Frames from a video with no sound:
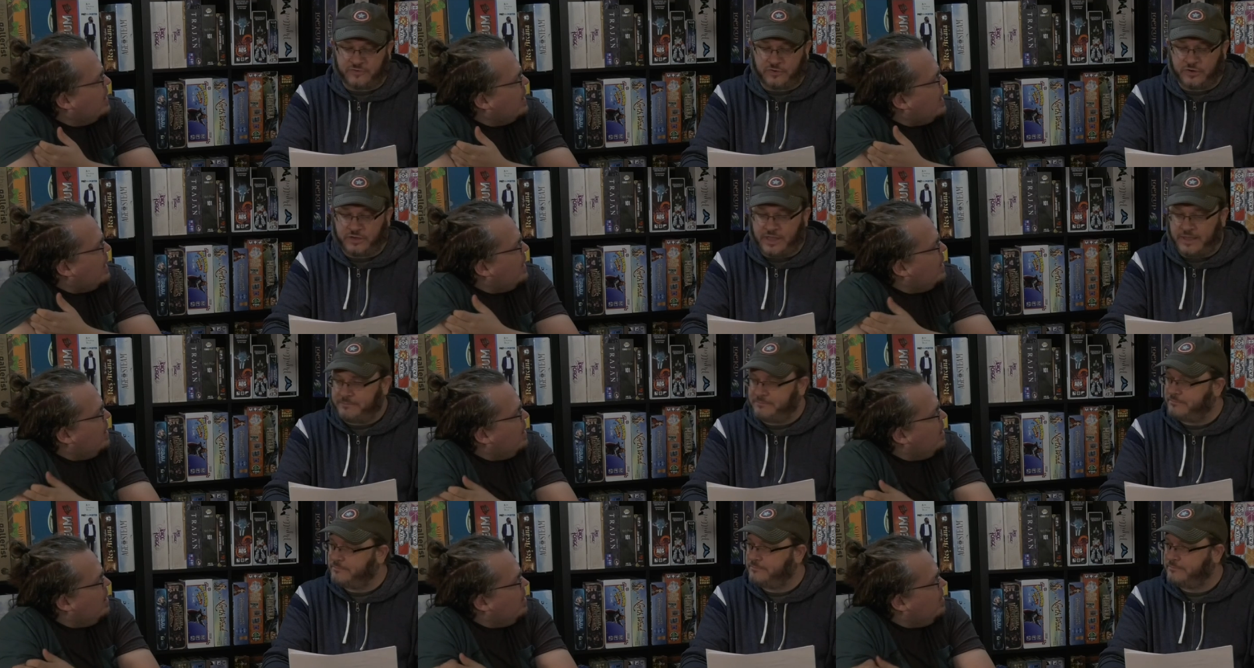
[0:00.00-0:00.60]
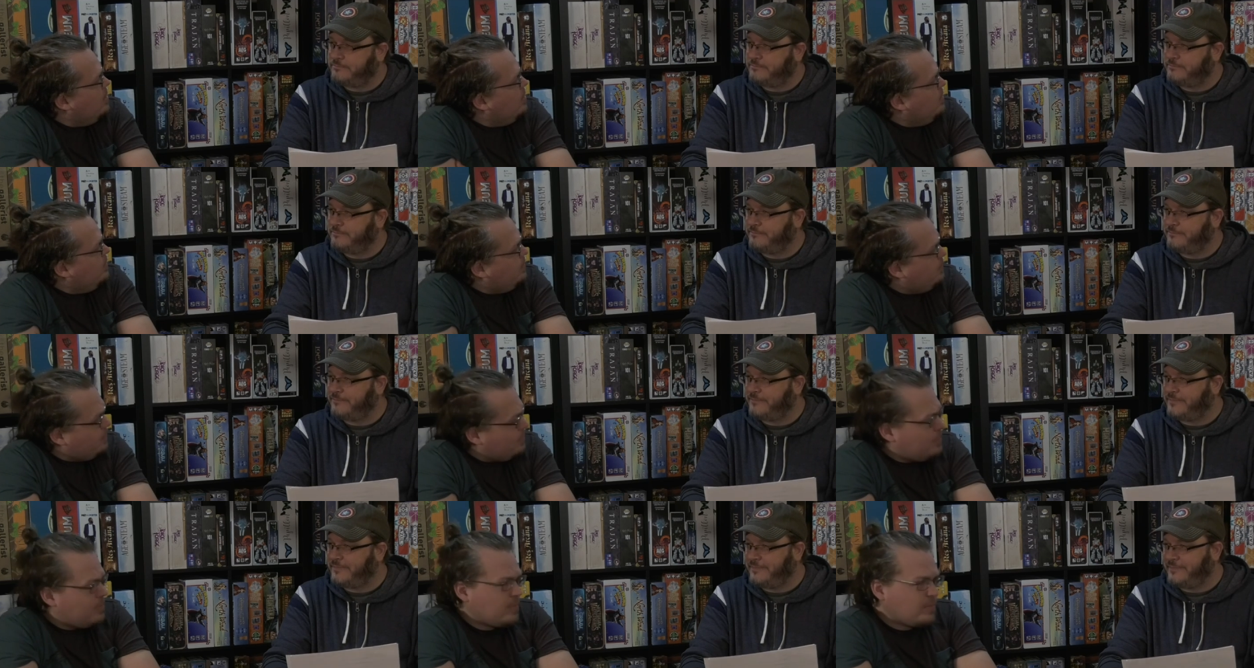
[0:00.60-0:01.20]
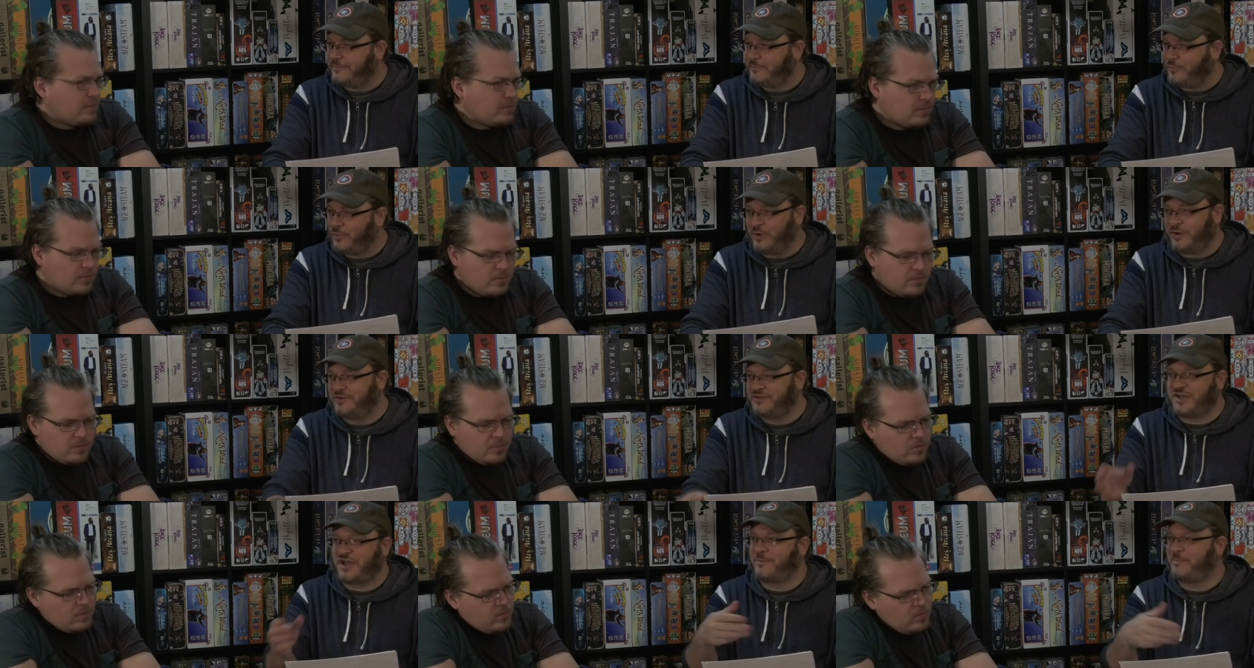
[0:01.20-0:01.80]
Speaker 1: is a yeah, um,
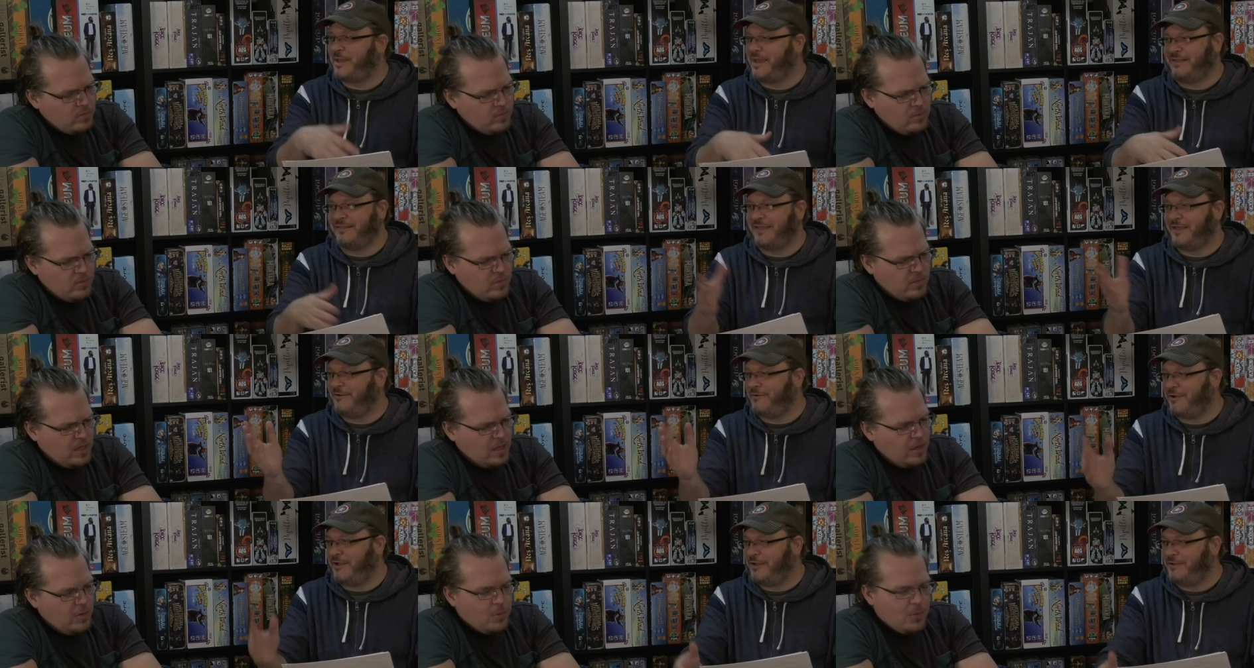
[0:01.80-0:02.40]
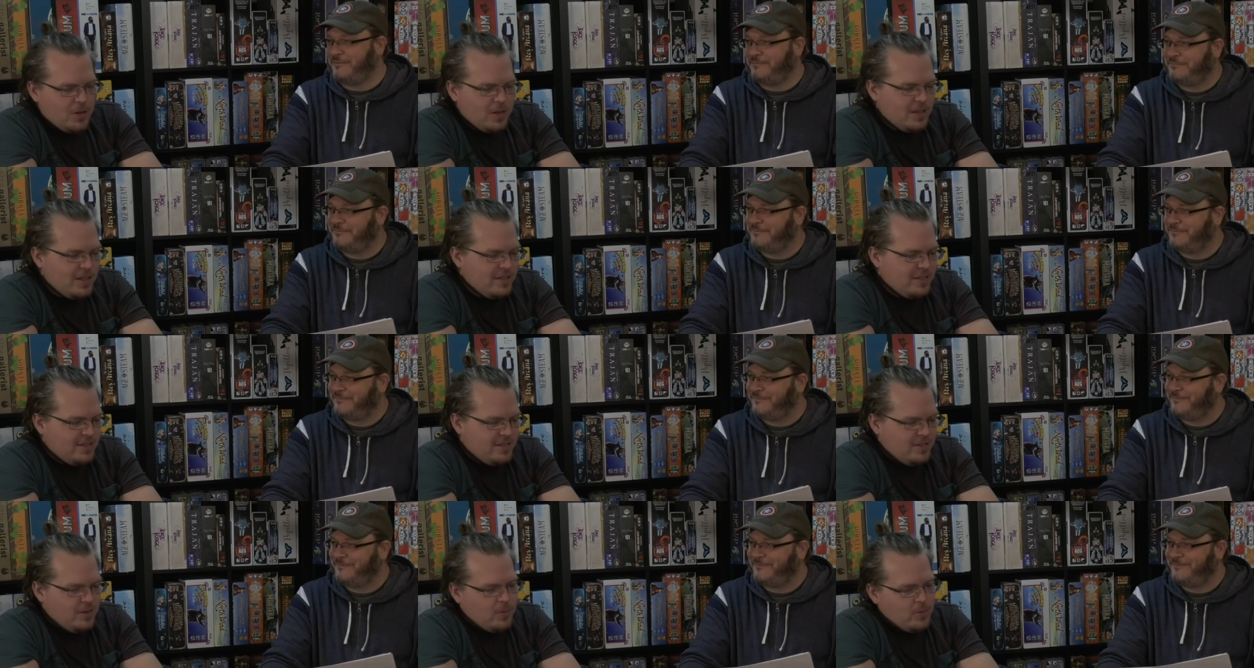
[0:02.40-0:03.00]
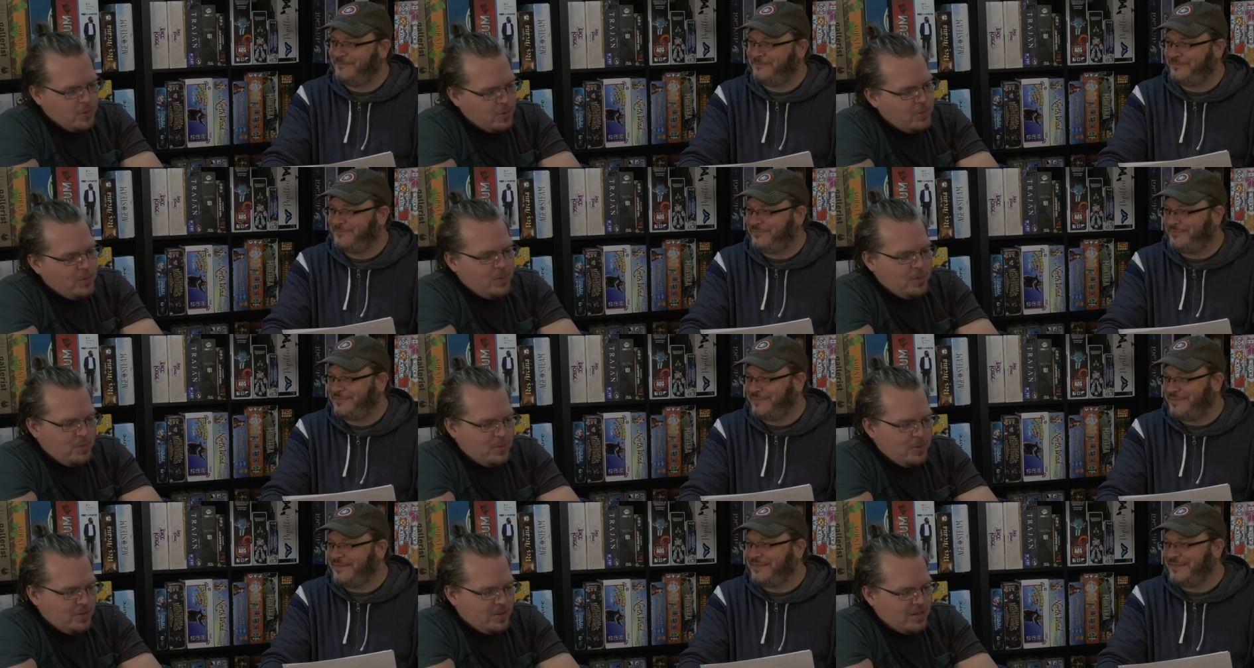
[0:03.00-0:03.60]
we're gonna talk about it later on. We're gonna well,
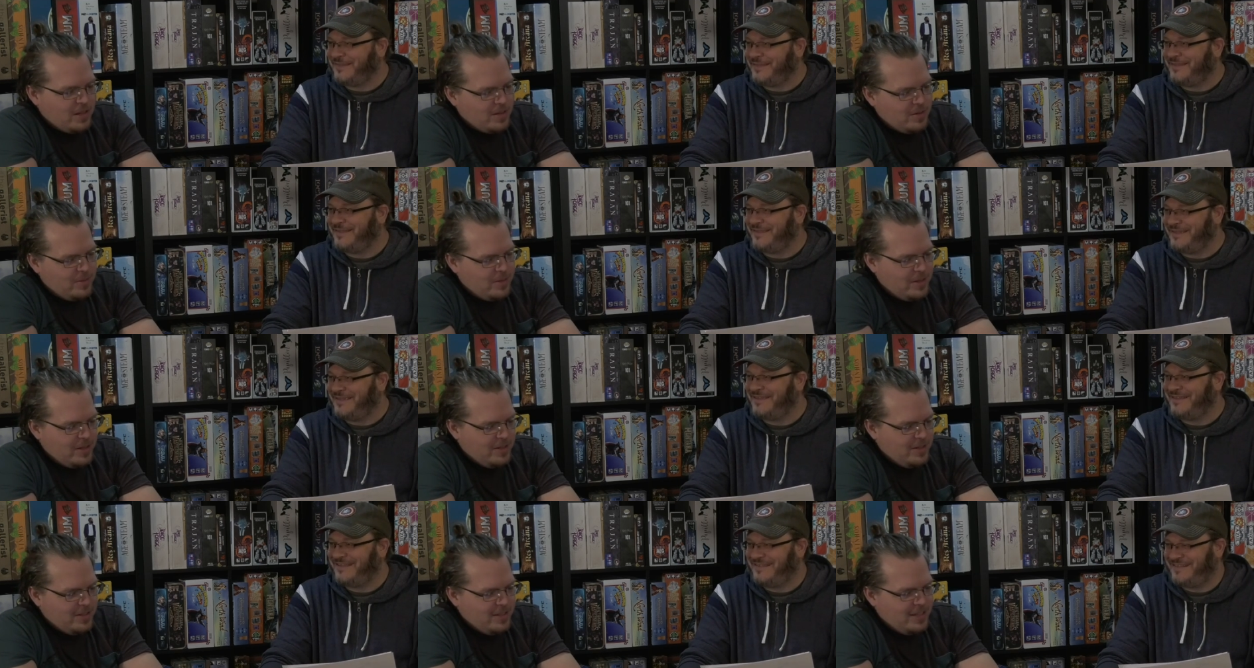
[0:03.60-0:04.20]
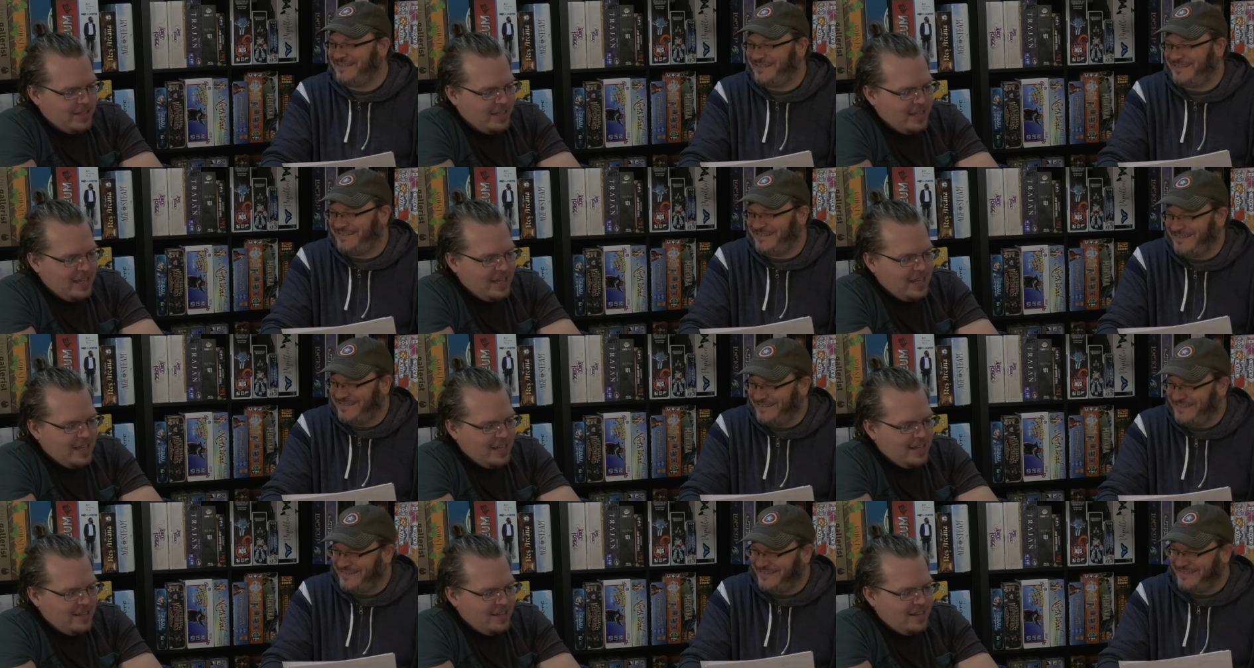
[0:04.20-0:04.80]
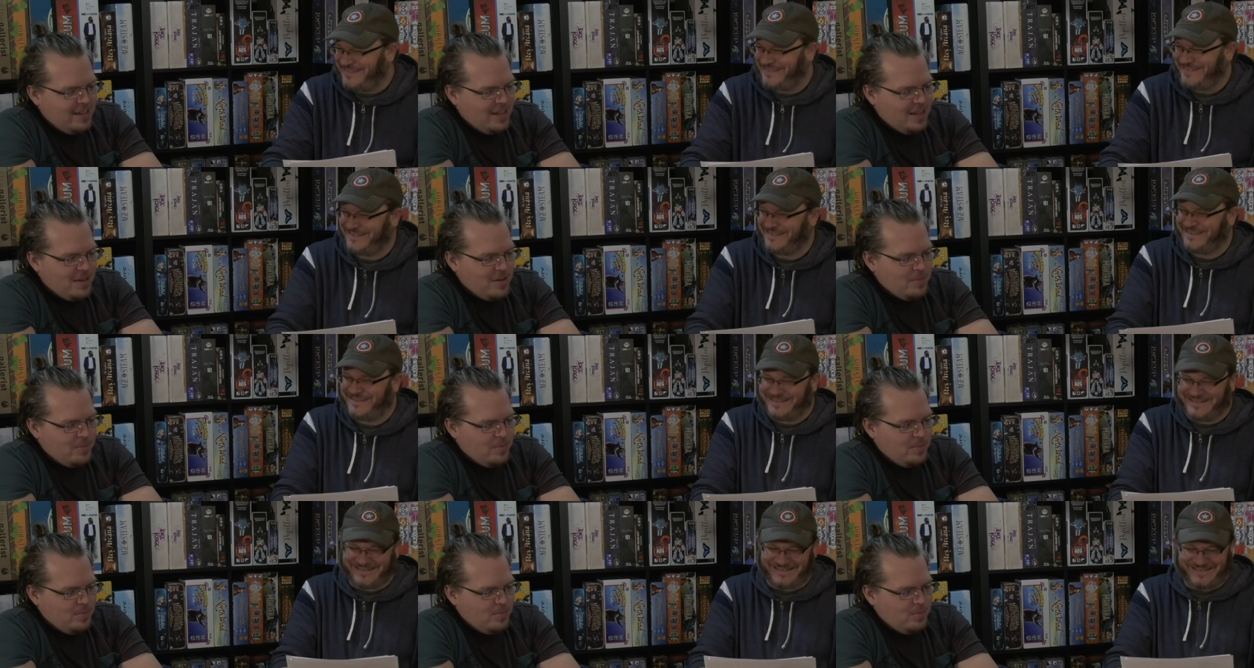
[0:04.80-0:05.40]
we will talk about it again.
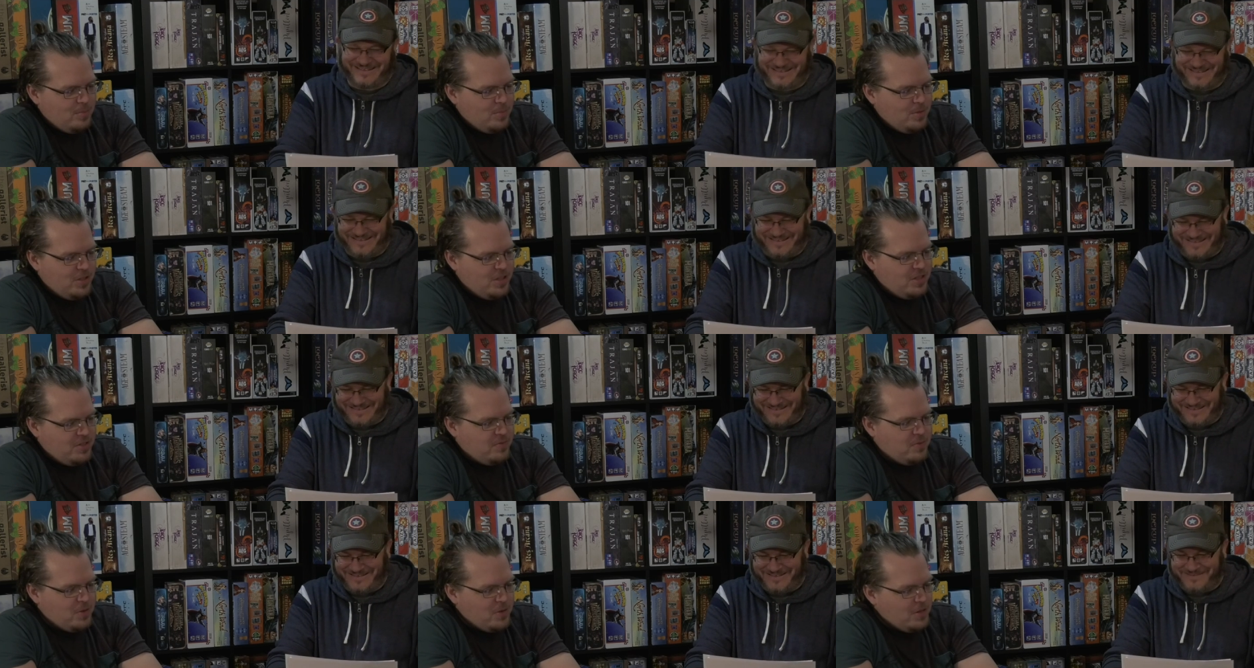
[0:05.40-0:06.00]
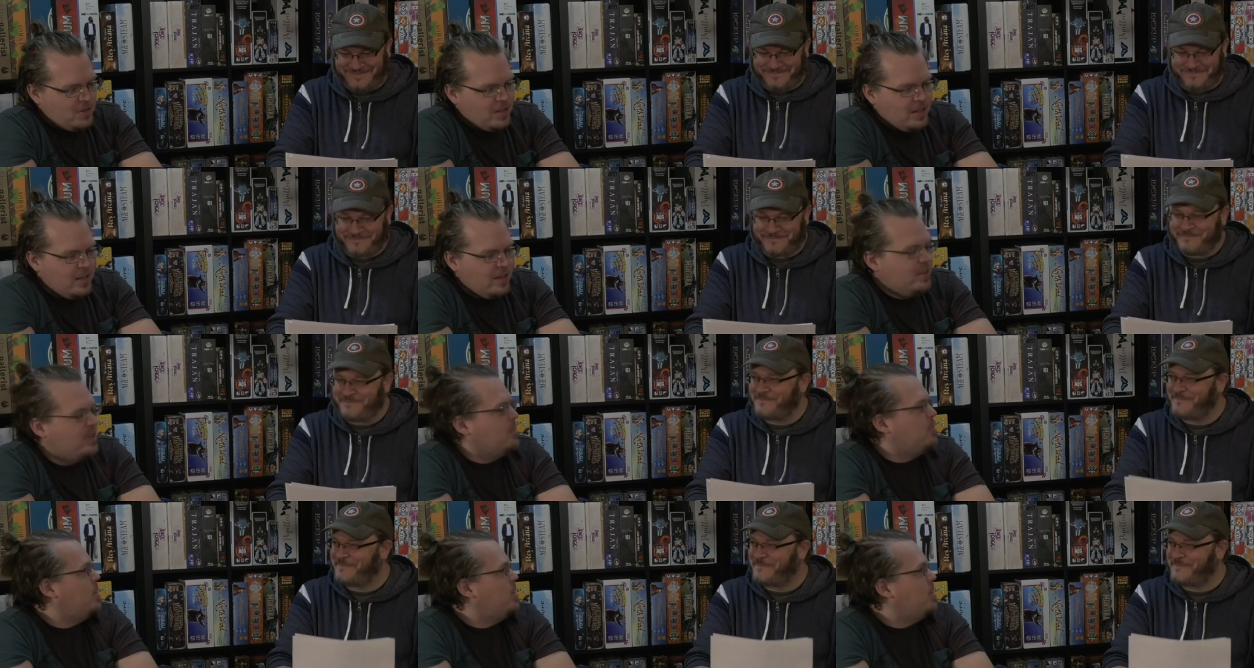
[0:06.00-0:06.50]
Um, but just for the